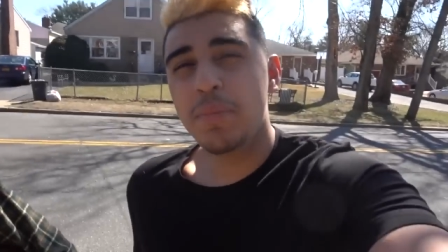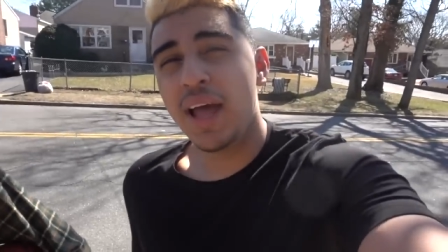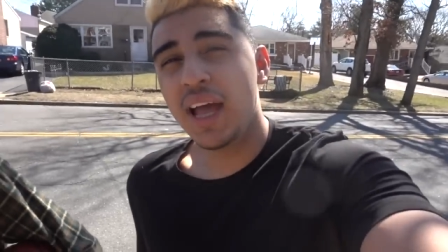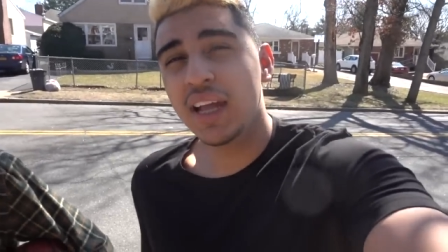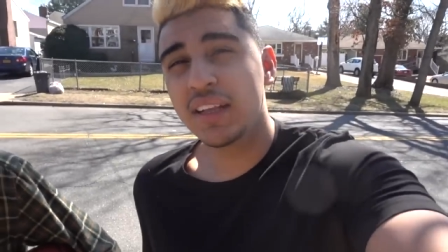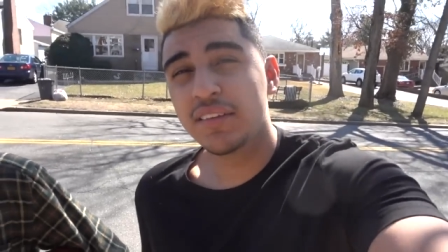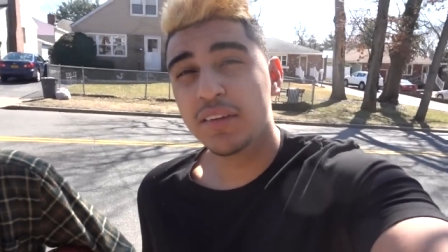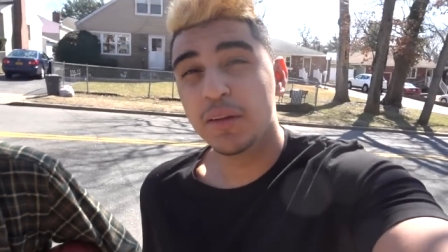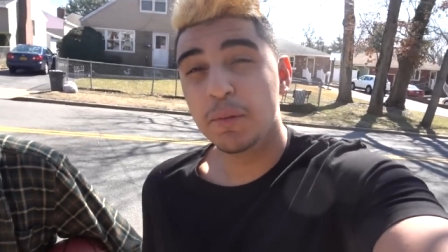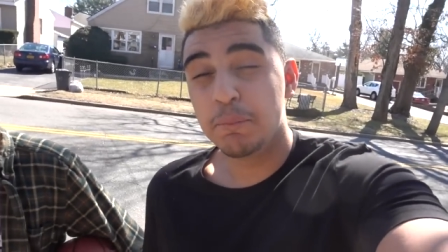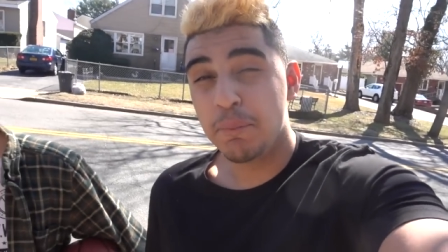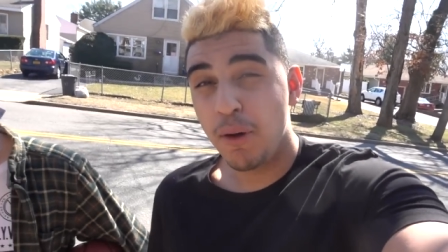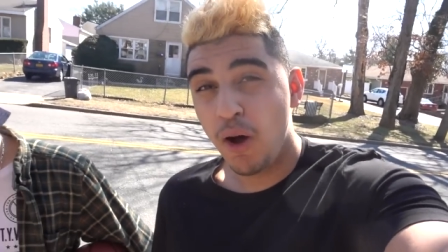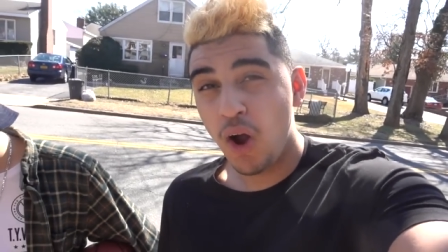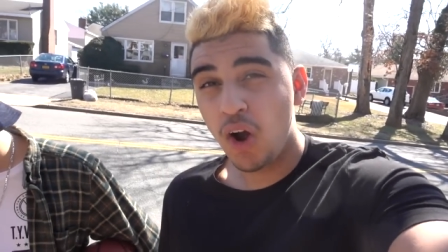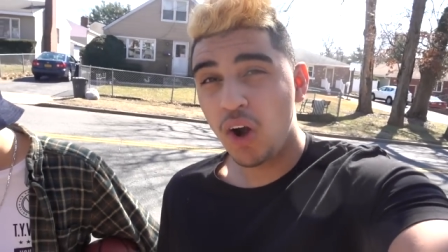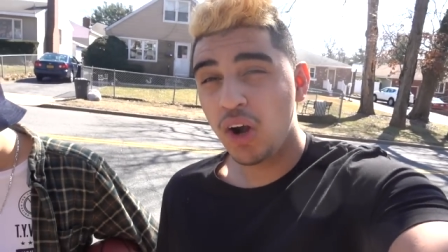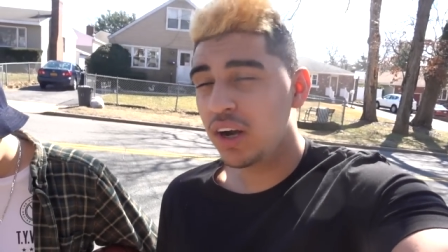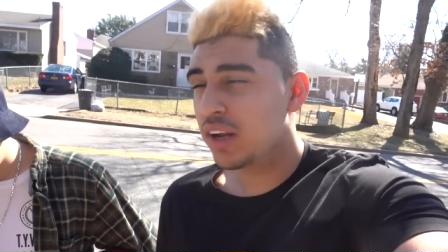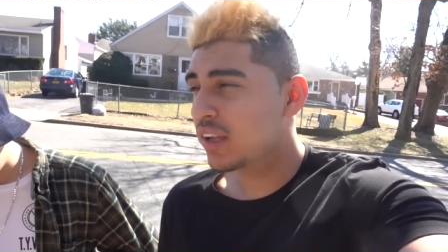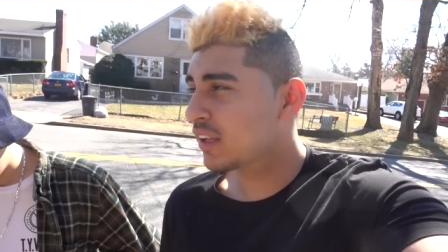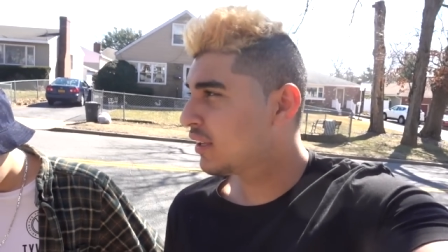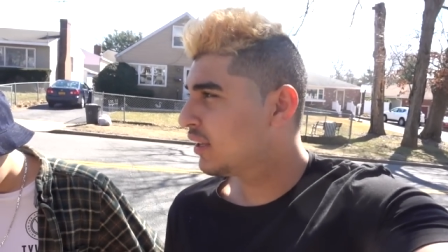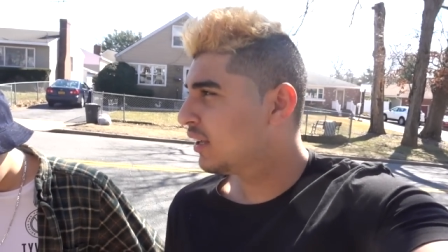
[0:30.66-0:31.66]
back to the
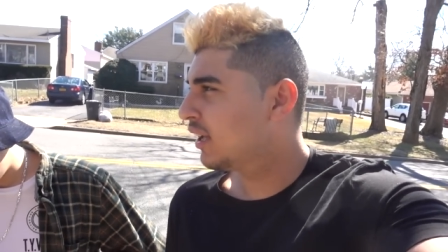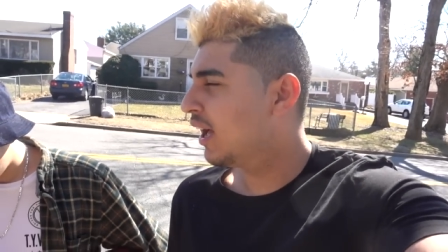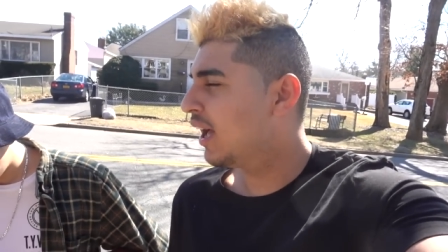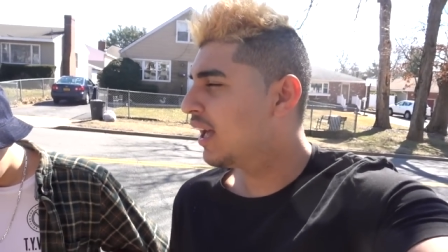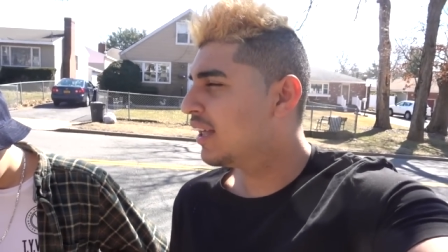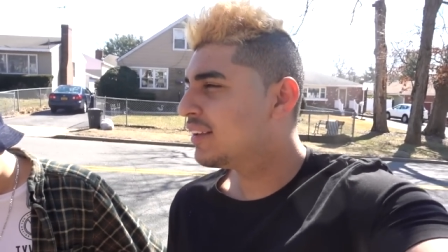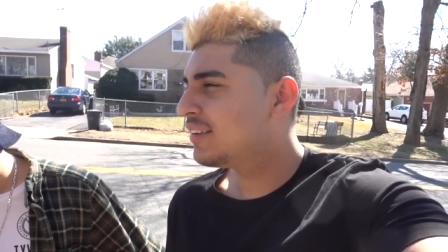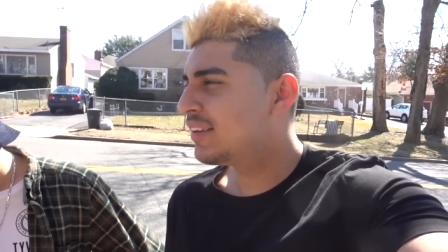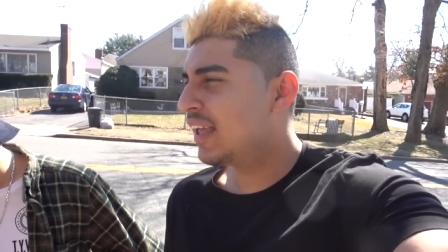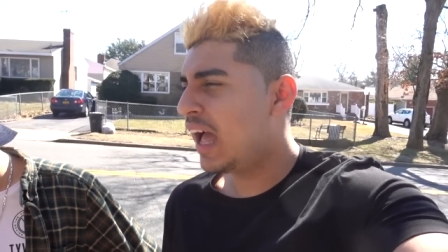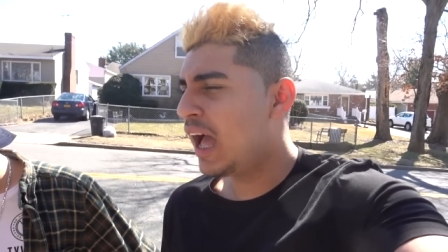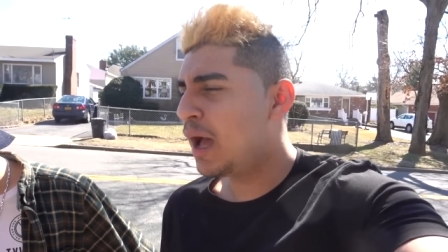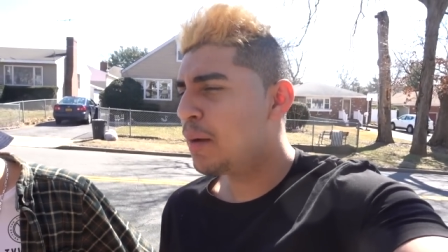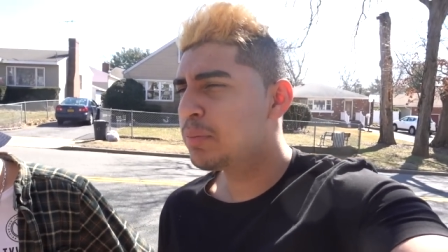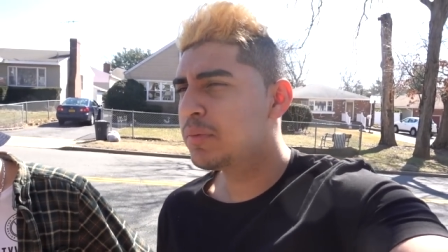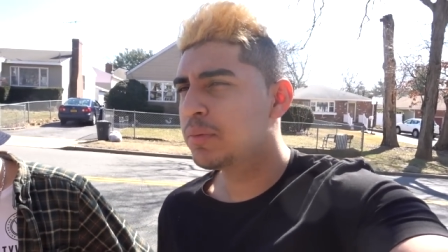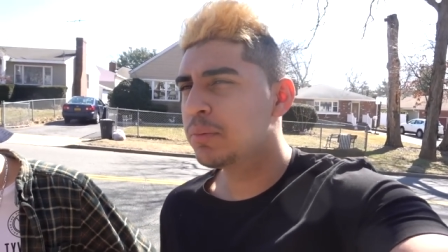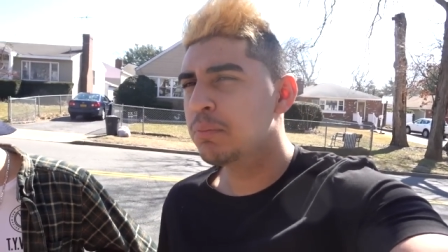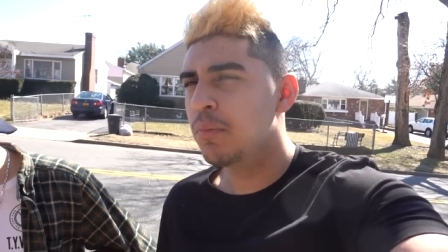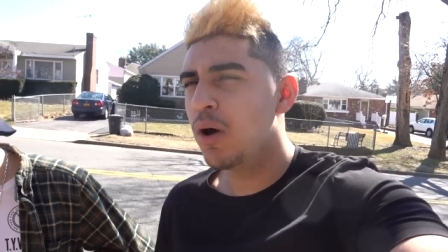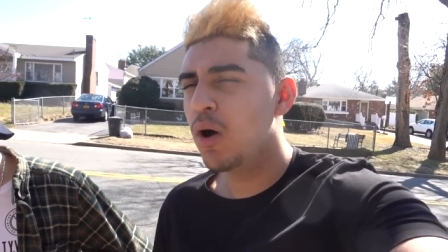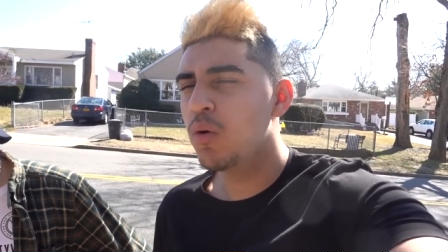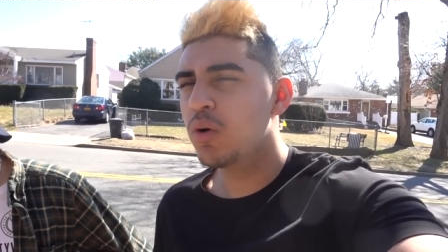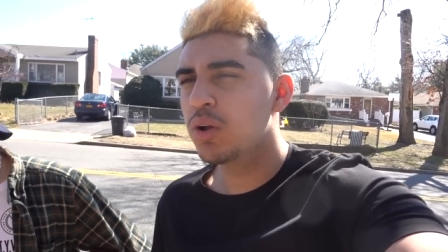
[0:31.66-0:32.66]
park. Adapt,
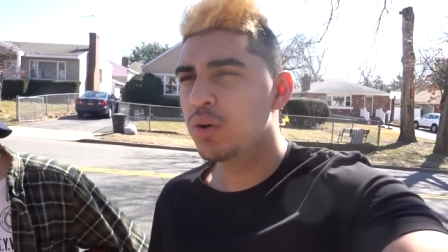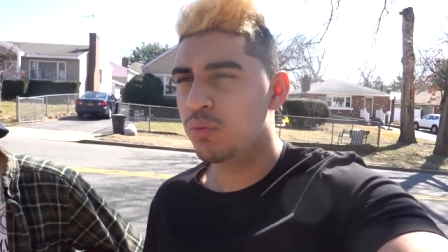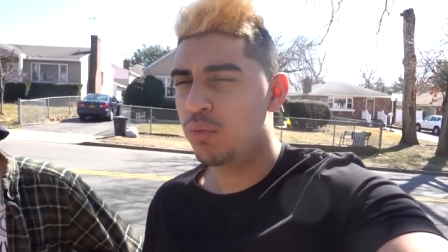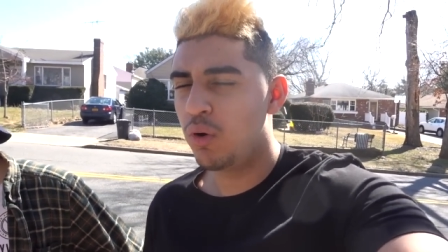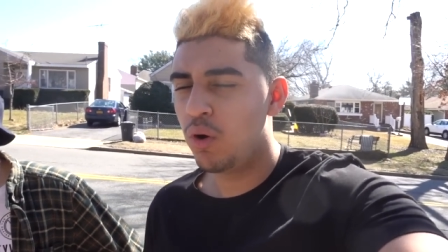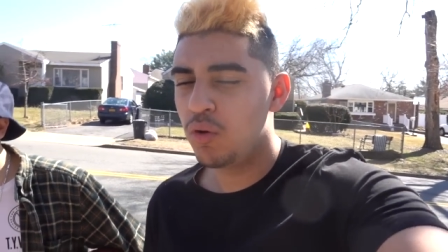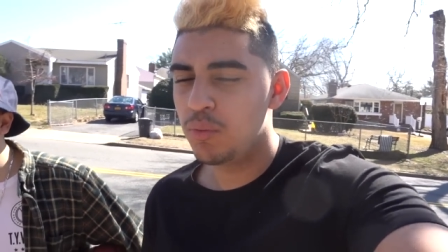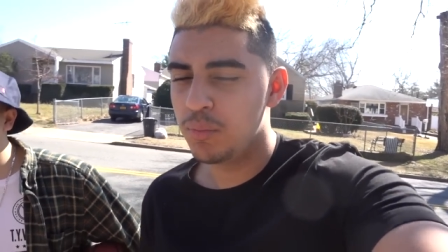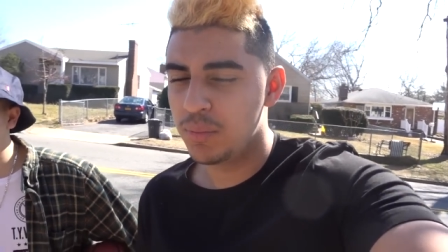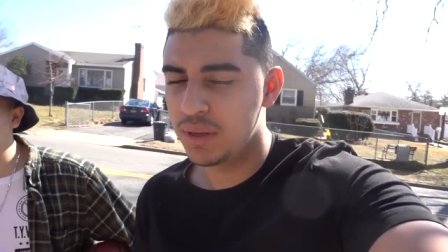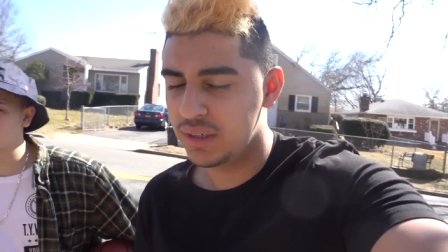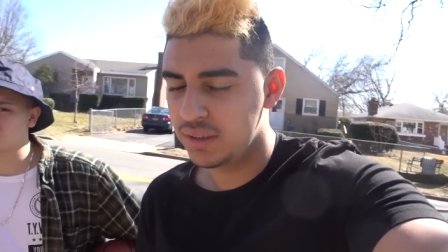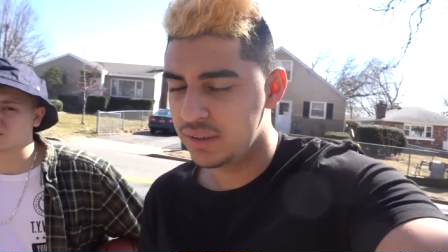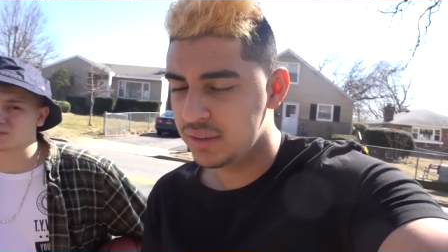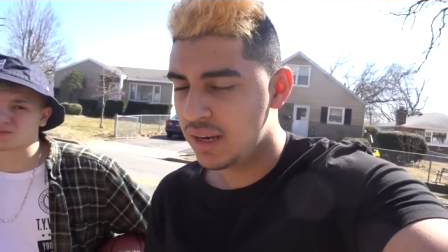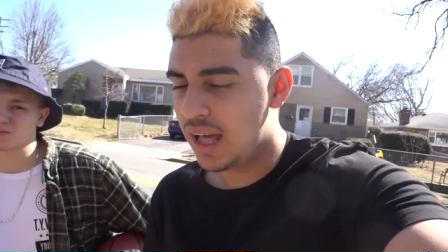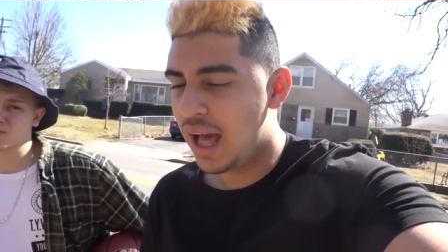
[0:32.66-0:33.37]
Mo, and Roman